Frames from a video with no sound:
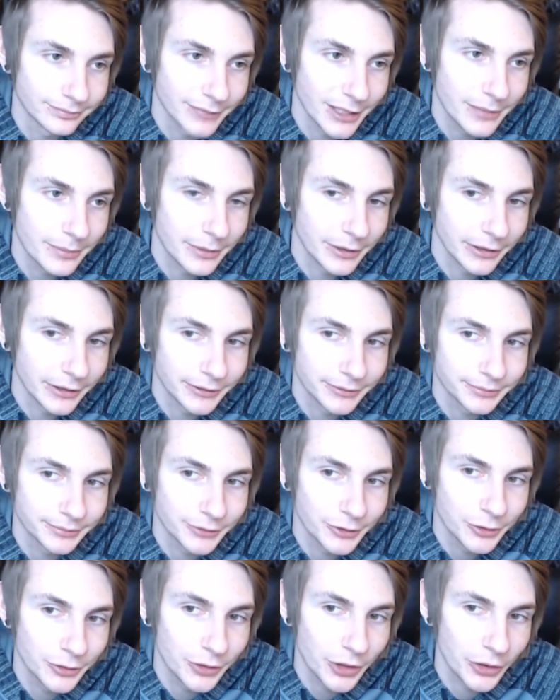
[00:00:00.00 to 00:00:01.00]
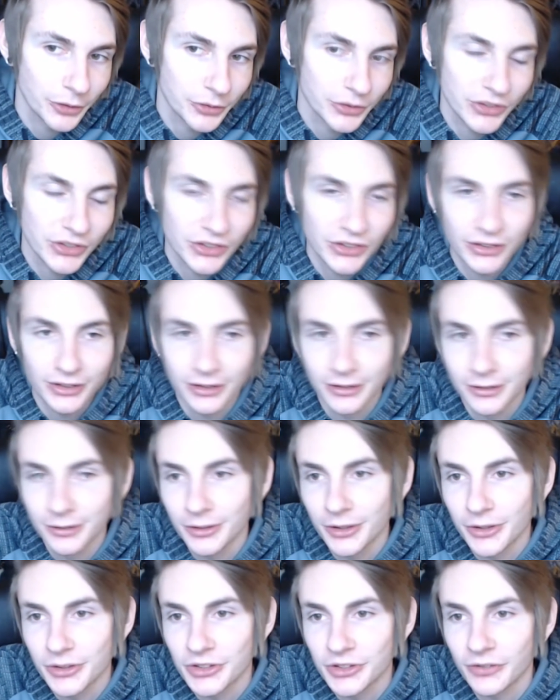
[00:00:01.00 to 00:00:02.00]
Maybe. Who knows?
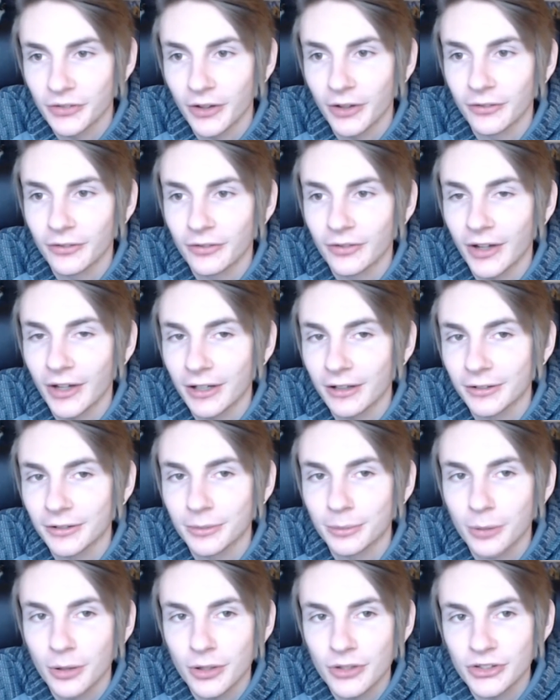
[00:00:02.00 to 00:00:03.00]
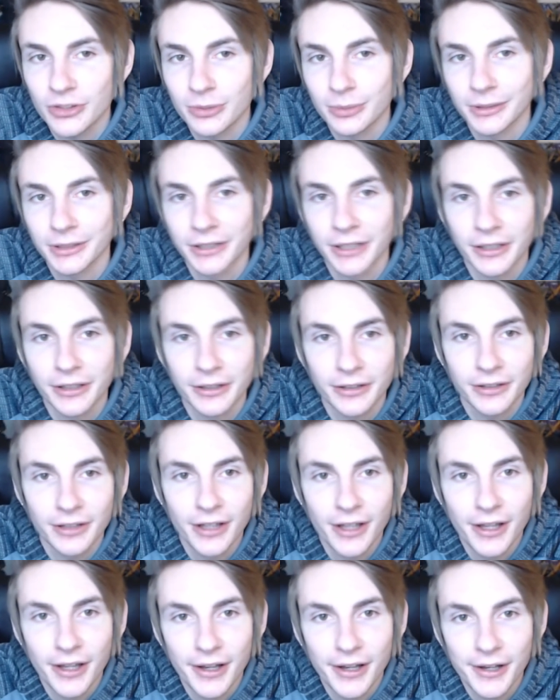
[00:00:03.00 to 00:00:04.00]
Who knows if I'll finally balls up and get it.
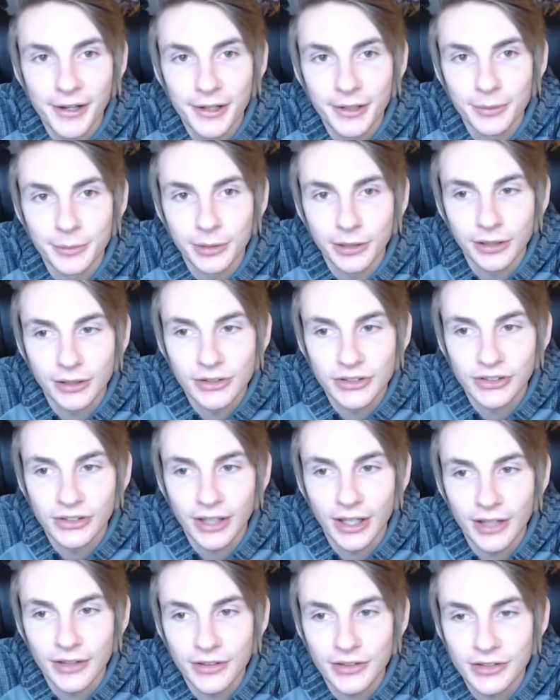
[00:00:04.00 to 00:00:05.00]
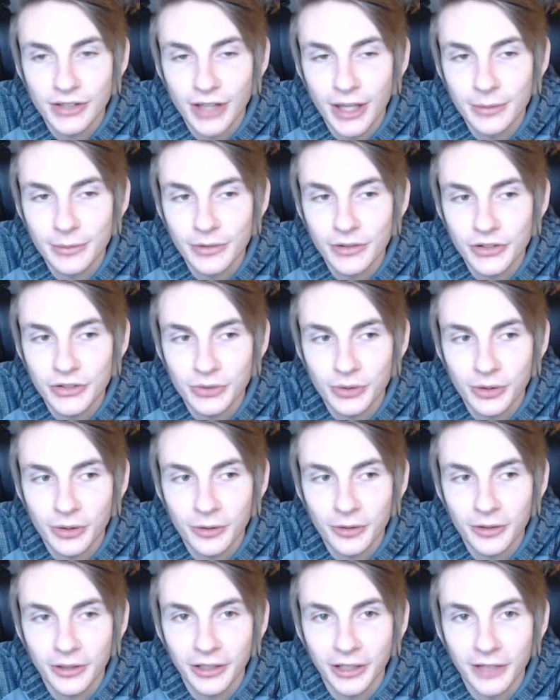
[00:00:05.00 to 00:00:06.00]
Because at the time of this
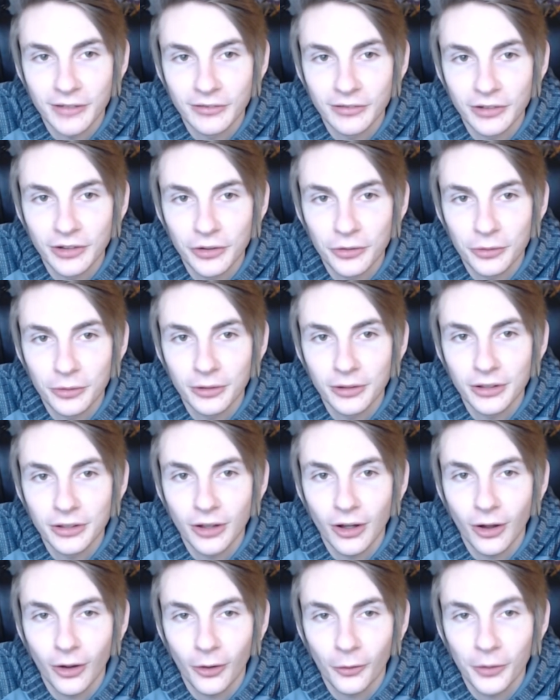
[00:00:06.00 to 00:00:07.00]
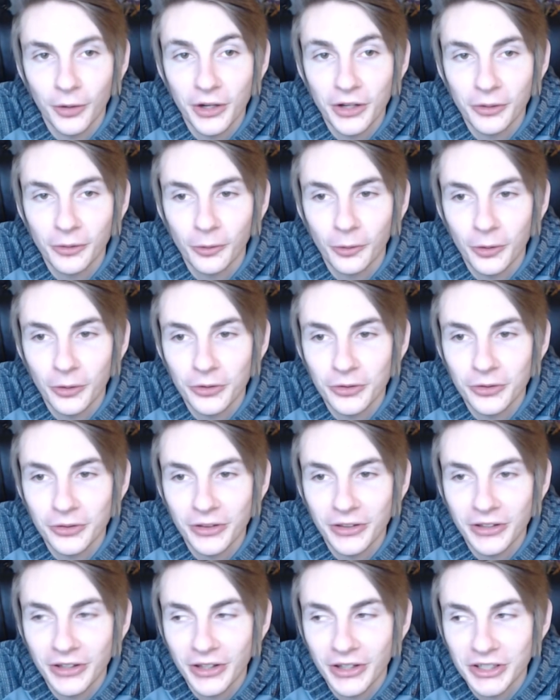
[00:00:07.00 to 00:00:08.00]
recording, I've literally already
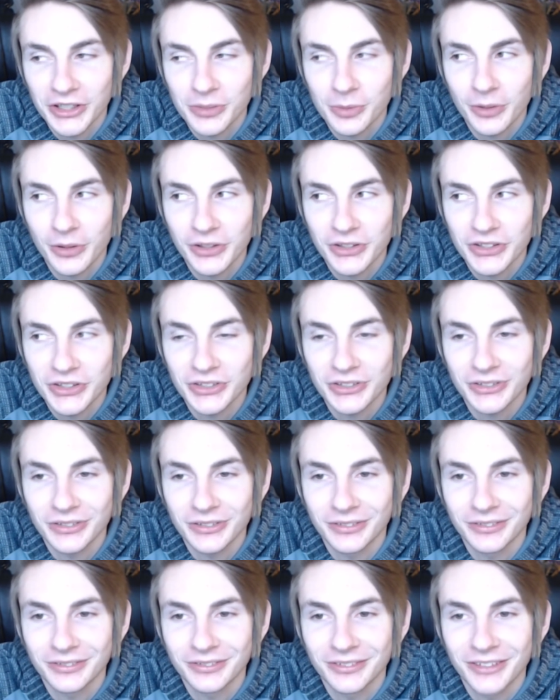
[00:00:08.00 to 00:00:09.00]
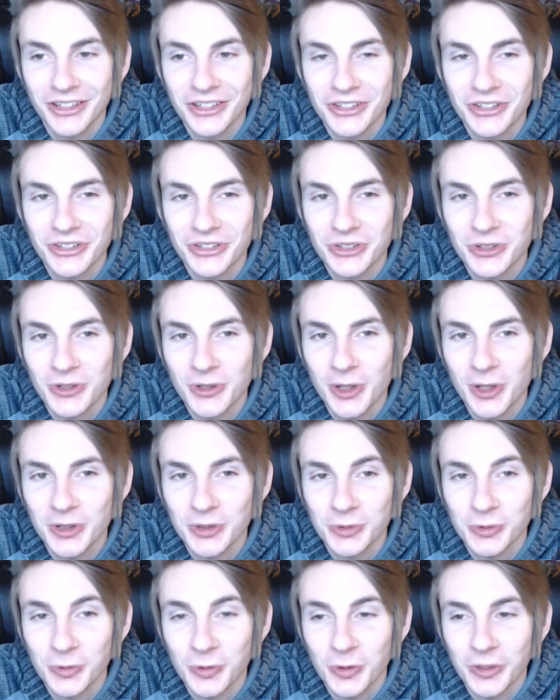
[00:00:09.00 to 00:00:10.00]
ordered the X Plus Godzilla
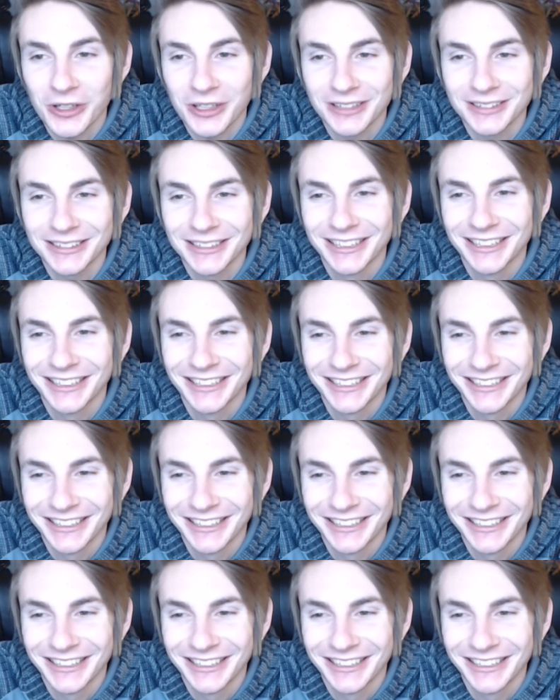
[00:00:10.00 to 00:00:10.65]
2001.